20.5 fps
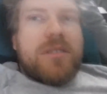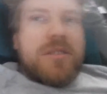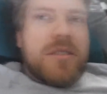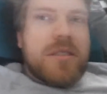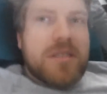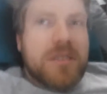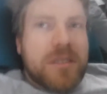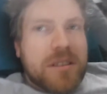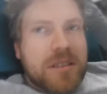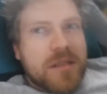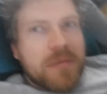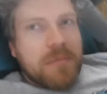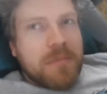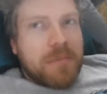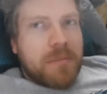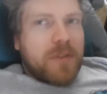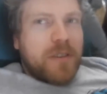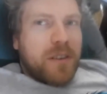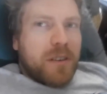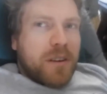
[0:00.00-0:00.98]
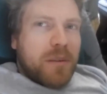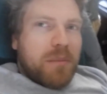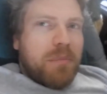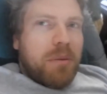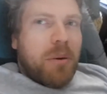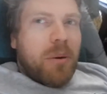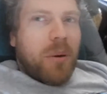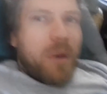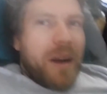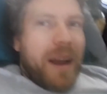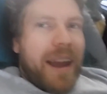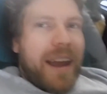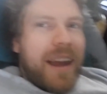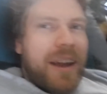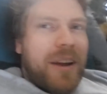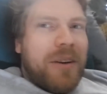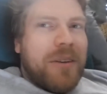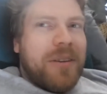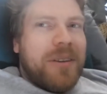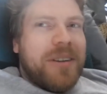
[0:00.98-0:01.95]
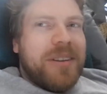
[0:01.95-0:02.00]
this is just a very poor
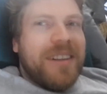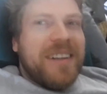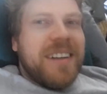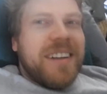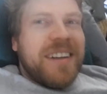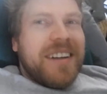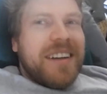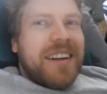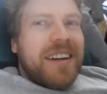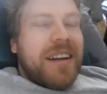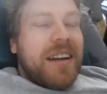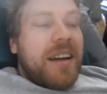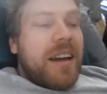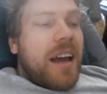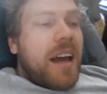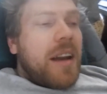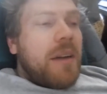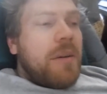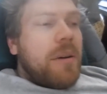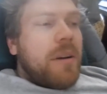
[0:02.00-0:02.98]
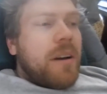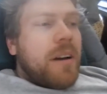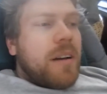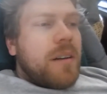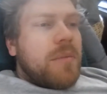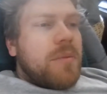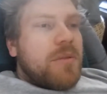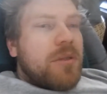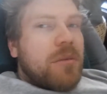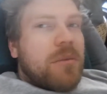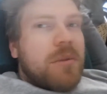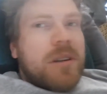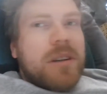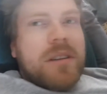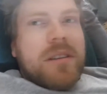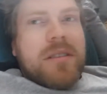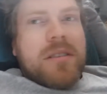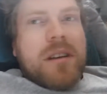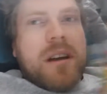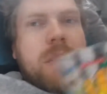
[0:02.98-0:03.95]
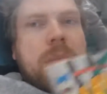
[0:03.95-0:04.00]
angle. Anyway, um, so I'm reading
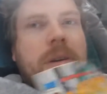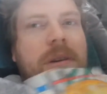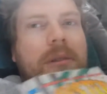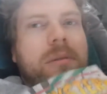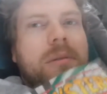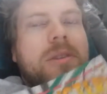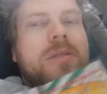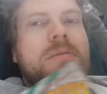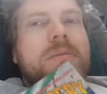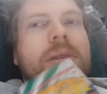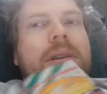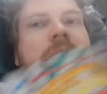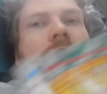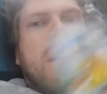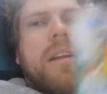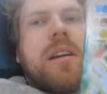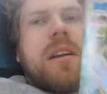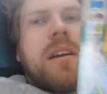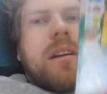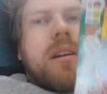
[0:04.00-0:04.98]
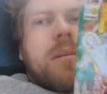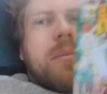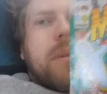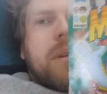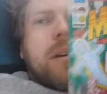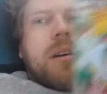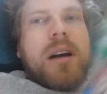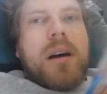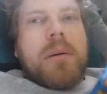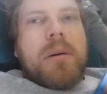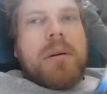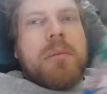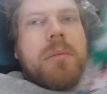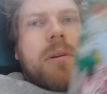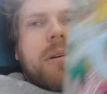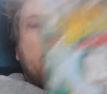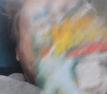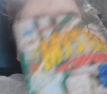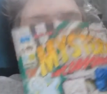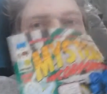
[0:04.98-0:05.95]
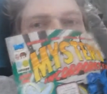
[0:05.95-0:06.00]
this comic, which we got at our big comic
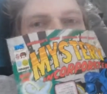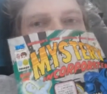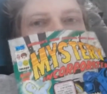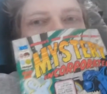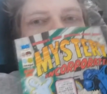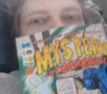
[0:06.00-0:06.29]
book haul.